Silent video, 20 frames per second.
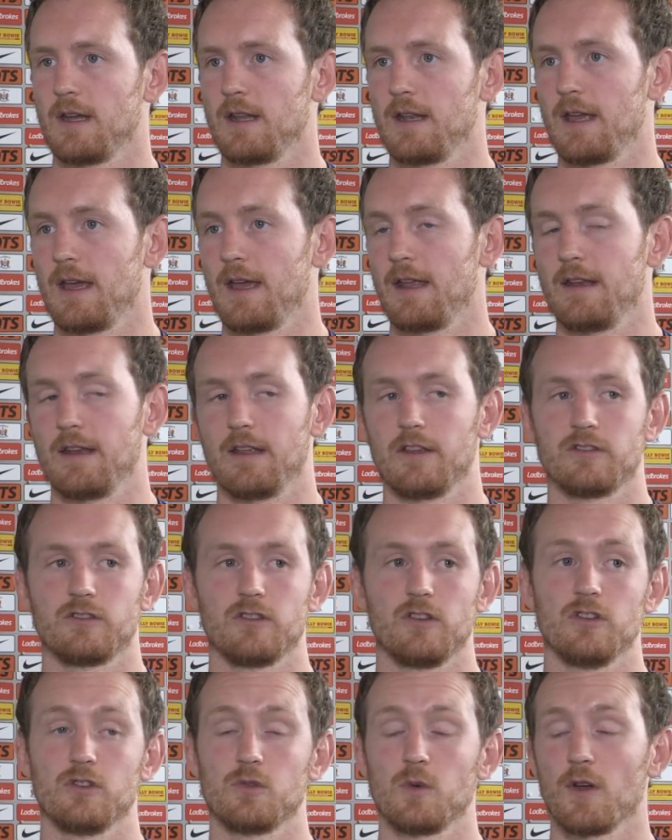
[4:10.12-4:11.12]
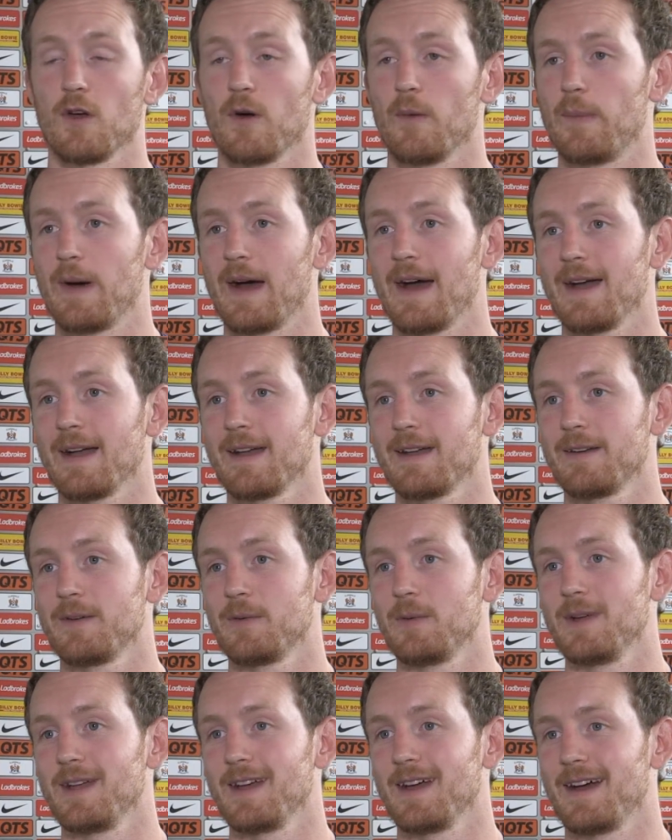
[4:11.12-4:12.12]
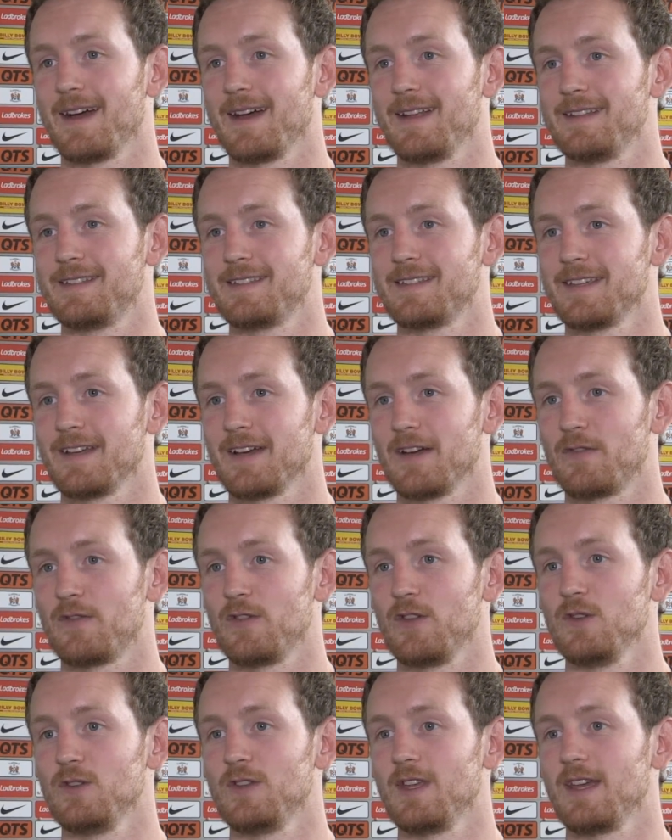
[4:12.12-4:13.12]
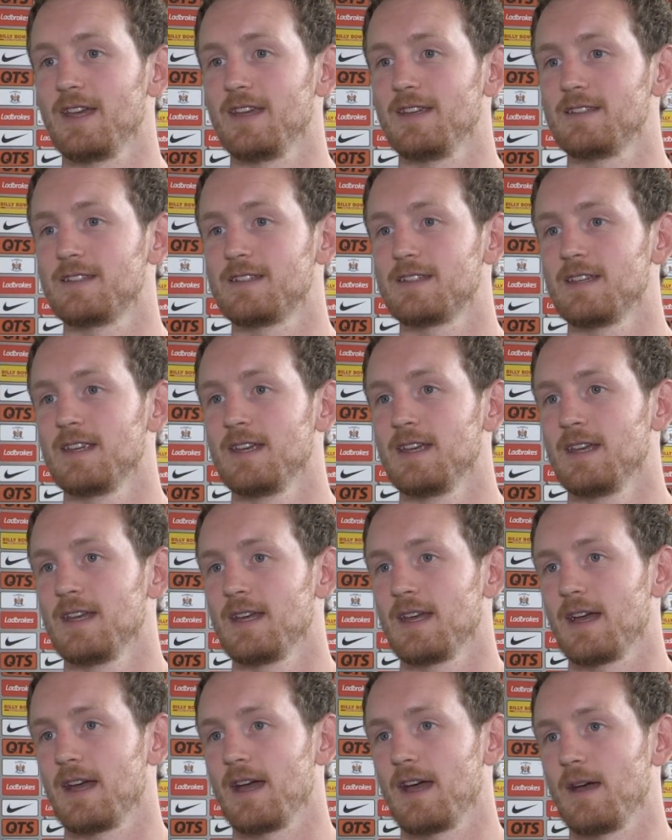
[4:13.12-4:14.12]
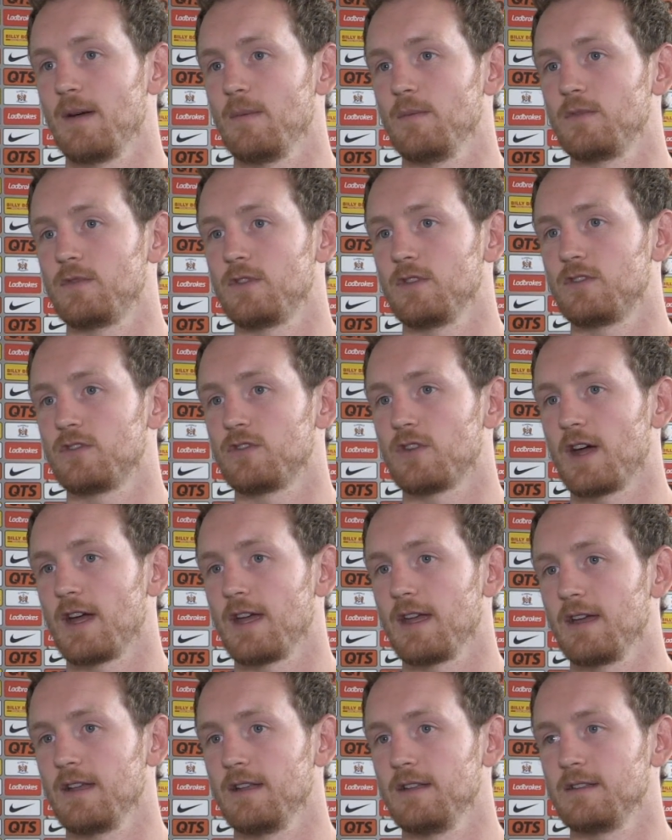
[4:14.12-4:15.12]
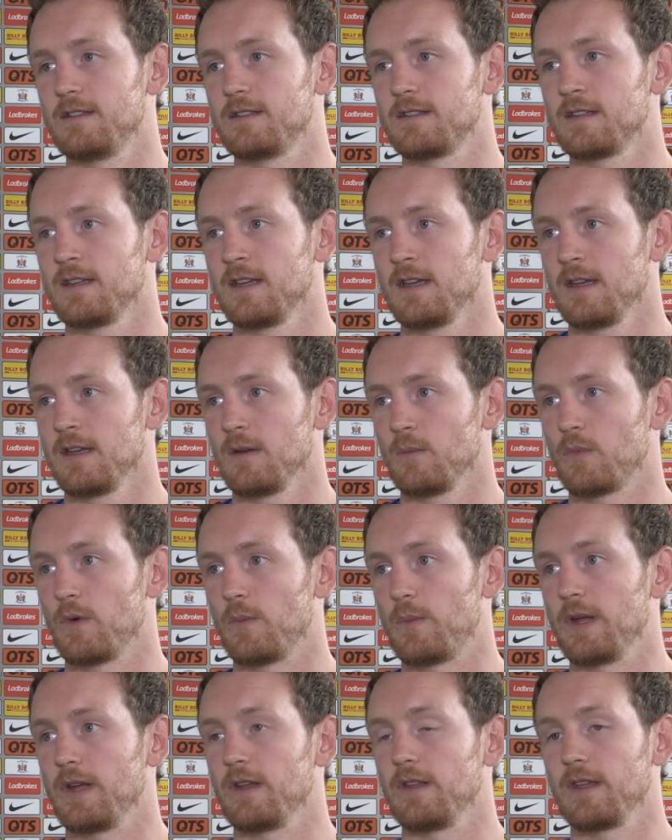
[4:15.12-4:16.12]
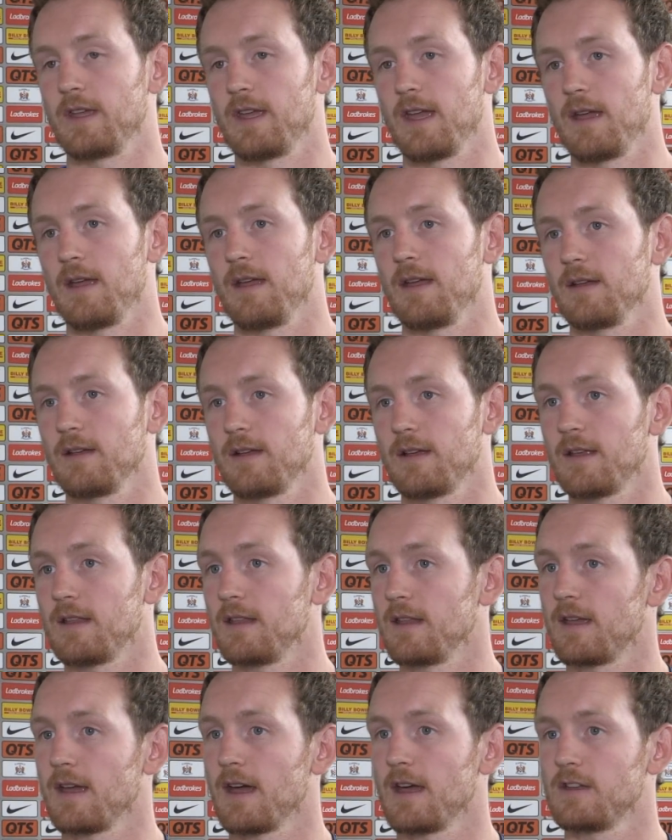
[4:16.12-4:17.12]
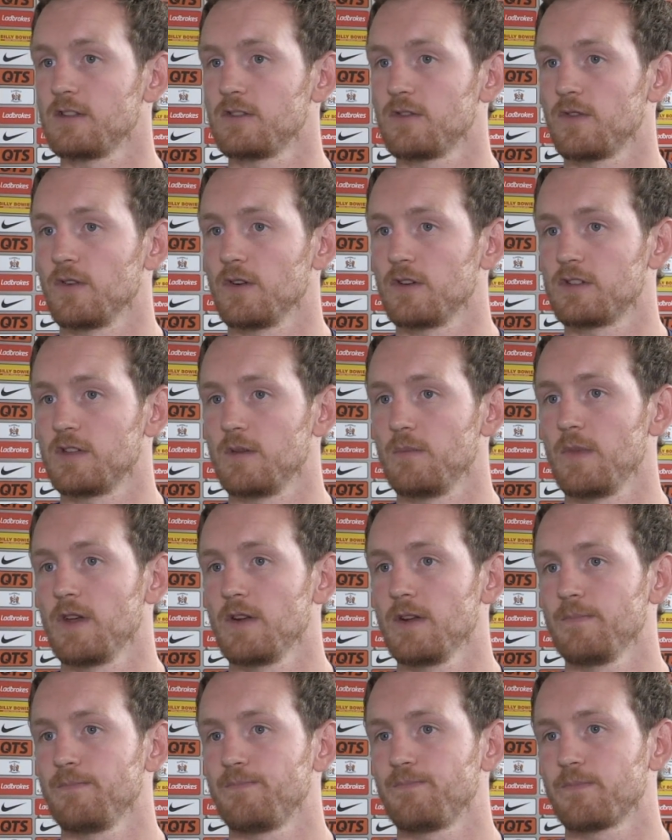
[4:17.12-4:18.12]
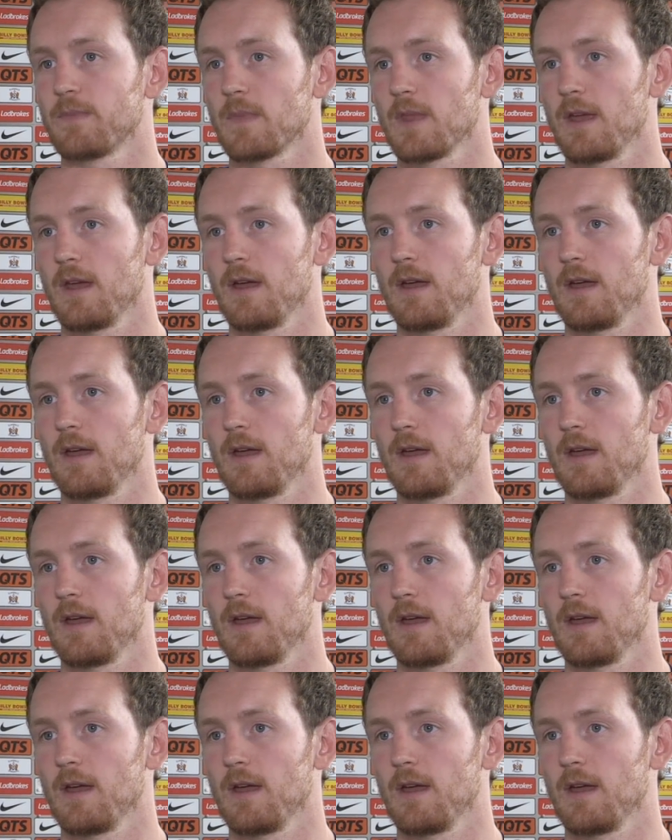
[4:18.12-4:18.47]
And then as soon as we got back, we had a few days to try and prepare the guys for St Mirren,